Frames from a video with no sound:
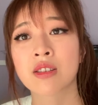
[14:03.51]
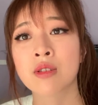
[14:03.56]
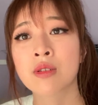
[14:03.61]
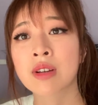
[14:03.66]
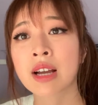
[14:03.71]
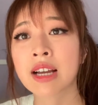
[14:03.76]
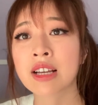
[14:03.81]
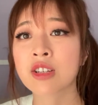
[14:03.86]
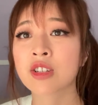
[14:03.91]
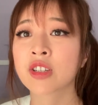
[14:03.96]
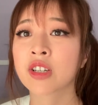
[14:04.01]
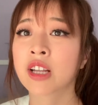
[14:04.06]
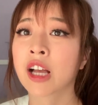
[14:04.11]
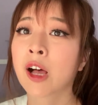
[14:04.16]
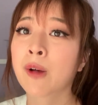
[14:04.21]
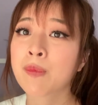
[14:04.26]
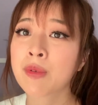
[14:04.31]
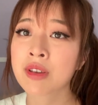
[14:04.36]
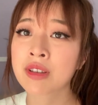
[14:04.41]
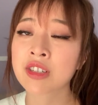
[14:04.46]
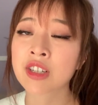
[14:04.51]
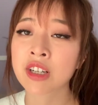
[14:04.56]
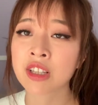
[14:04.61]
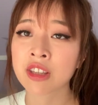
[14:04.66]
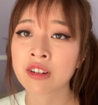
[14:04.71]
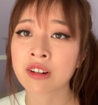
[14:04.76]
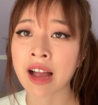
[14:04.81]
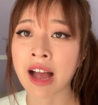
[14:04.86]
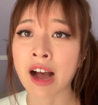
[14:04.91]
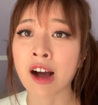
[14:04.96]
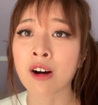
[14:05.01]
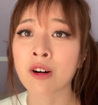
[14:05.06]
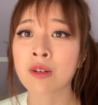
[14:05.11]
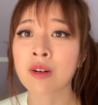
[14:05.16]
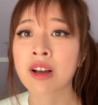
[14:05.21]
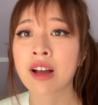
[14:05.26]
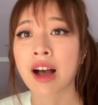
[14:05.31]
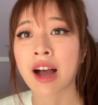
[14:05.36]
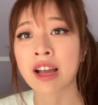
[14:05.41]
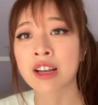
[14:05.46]
You guys should help each other out.
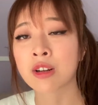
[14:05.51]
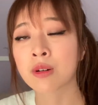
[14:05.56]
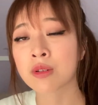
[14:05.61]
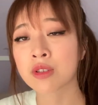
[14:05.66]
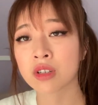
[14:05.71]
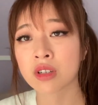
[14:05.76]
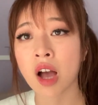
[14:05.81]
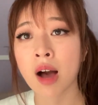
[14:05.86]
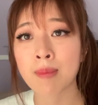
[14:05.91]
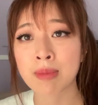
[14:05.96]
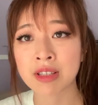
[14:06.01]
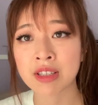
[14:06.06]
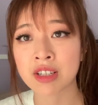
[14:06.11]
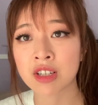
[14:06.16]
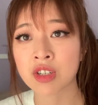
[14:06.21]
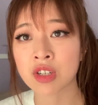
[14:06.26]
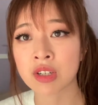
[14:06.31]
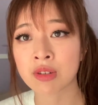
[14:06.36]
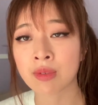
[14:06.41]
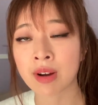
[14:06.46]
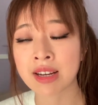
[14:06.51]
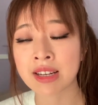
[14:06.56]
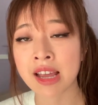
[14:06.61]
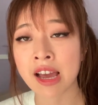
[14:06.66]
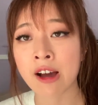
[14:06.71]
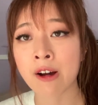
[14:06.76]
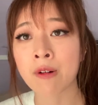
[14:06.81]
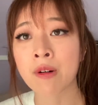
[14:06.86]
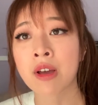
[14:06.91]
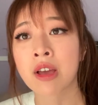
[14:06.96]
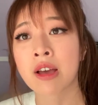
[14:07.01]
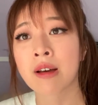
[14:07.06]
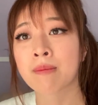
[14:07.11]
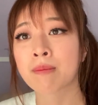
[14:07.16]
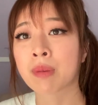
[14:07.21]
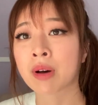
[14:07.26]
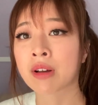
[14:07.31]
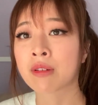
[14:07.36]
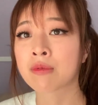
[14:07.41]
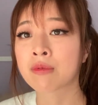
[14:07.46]
I know it's a competition right now,
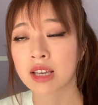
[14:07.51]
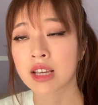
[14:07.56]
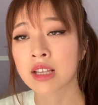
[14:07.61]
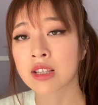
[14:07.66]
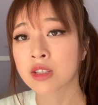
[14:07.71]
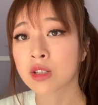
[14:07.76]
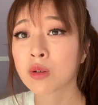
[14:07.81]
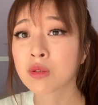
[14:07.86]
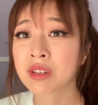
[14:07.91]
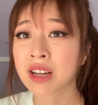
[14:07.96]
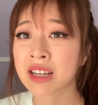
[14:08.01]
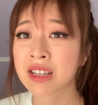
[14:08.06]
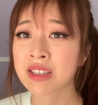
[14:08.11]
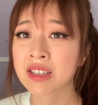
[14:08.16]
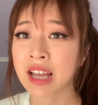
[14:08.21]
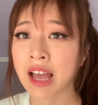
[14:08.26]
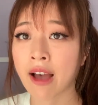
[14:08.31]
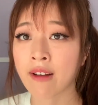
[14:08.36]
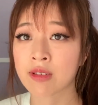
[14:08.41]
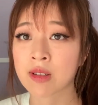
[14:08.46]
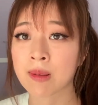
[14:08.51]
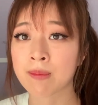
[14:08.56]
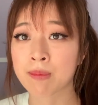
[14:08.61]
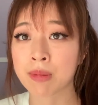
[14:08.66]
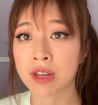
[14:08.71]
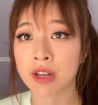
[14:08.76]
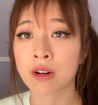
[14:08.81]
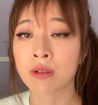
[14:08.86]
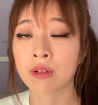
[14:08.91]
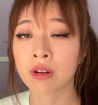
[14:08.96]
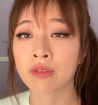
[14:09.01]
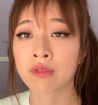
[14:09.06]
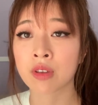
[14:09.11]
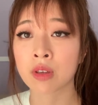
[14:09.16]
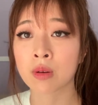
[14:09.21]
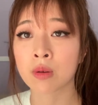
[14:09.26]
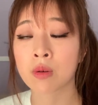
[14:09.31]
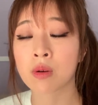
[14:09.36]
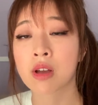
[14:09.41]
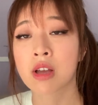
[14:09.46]
but it's so nice to have some peer
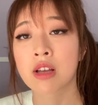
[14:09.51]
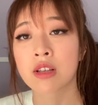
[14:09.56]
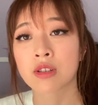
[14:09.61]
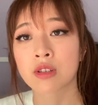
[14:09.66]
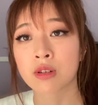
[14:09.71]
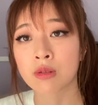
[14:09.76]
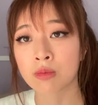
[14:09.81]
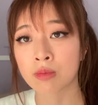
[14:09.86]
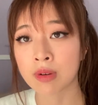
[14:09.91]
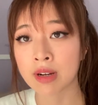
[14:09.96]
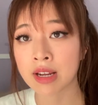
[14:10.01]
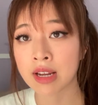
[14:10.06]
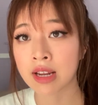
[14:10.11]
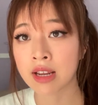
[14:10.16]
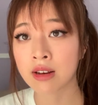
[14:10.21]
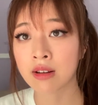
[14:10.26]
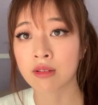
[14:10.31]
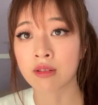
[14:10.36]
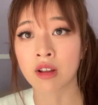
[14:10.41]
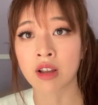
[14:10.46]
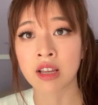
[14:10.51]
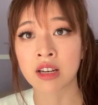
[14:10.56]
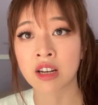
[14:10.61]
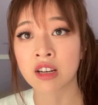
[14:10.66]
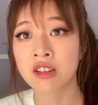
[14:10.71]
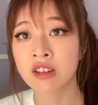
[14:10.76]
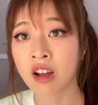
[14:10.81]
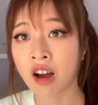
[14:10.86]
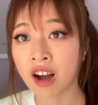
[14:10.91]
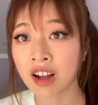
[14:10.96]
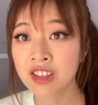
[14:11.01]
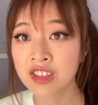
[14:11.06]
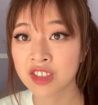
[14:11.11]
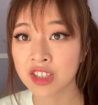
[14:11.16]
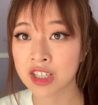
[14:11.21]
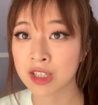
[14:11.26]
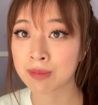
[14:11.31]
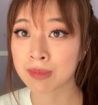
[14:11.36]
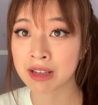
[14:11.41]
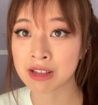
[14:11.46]
review to read in a
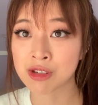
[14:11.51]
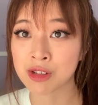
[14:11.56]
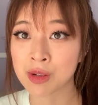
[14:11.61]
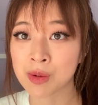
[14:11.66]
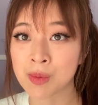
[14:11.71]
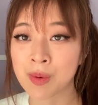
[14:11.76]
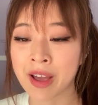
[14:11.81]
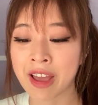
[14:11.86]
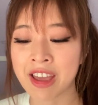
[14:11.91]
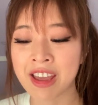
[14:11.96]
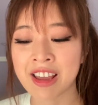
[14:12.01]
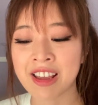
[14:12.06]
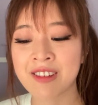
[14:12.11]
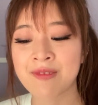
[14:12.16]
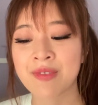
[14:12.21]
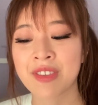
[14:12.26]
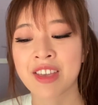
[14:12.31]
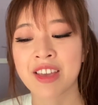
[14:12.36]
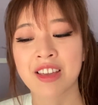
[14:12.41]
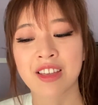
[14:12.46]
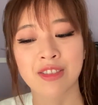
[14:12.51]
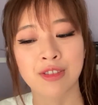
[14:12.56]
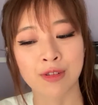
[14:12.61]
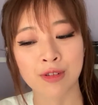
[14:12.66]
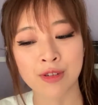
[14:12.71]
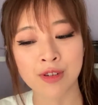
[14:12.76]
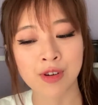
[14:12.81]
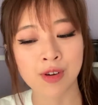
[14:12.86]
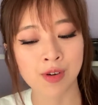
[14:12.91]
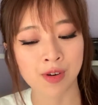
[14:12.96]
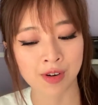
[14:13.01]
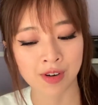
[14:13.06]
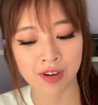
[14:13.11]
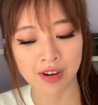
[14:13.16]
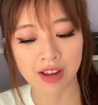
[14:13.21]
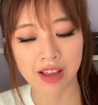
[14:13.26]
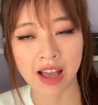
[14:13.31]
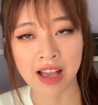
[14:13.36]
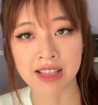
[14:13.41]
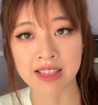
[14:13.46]
non-judgmental way through
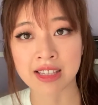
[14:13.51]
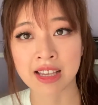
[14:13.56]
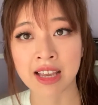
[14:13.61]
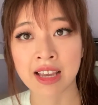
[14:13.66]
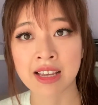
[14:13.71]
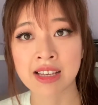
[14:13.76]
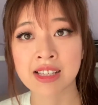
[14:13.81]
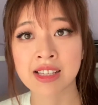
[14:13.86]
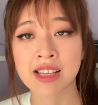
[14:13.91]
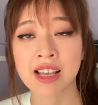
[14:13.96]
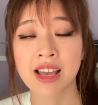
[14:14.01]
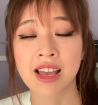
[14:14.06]
your essays,